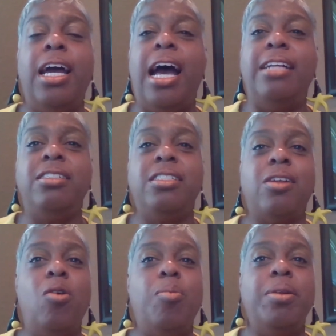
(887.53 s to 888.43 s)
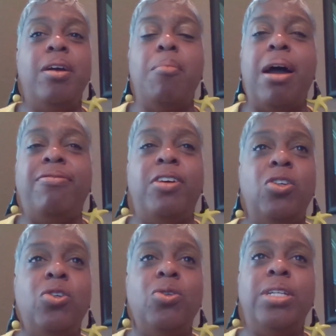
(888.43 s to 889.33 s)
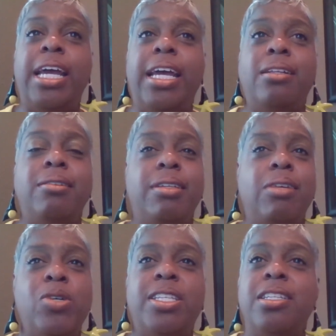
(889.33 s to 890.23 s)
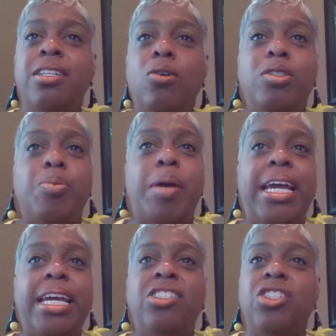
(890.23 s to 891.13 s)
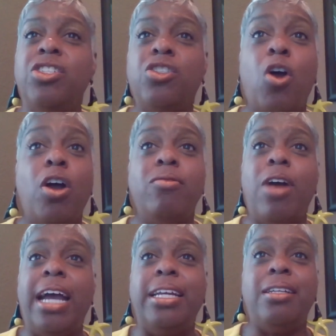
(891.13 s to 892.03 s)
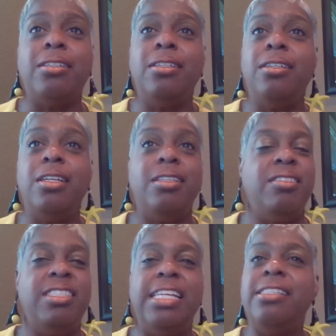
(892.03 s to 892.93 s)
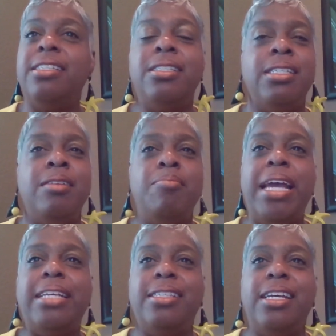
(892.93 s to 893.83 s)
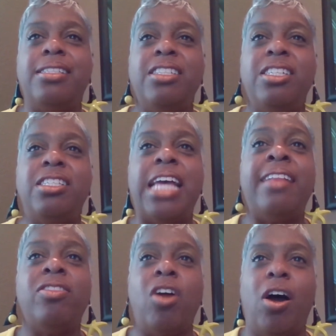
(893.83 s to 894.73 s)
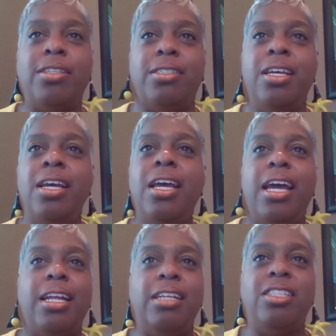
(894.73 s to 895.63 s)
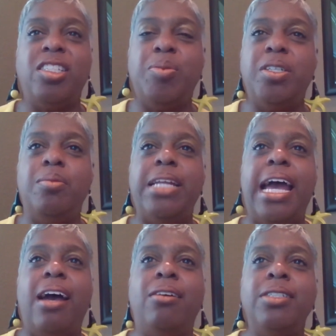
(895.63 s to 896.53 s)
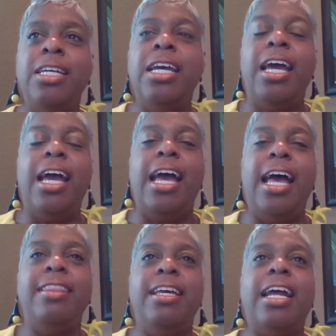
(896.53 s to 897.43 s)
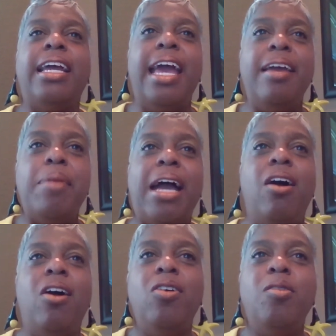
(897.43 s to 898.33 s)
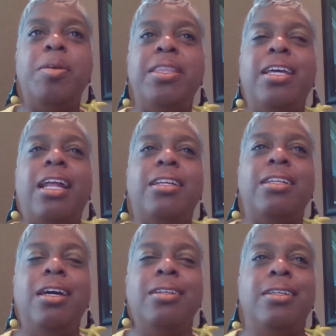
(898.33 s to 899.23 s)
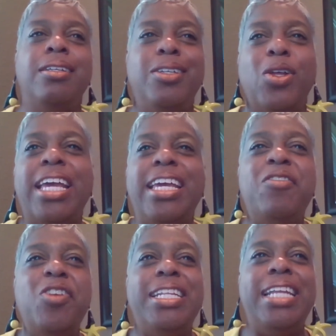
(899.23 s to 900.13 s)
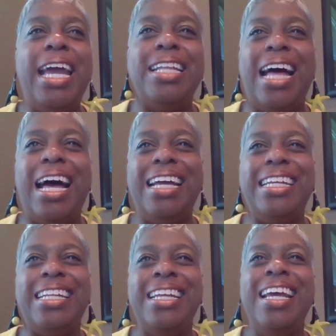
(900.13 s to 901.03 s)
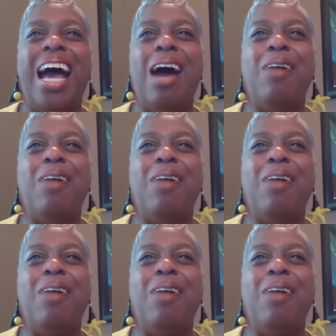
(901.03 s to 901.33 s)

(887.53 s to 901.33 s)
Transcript: I just opened up my phone and went to the notes page and just started writing. Sentences didn't make sense. I just had thoughts and I just put them down. And then I came back home, and then, they give you a deadline, and I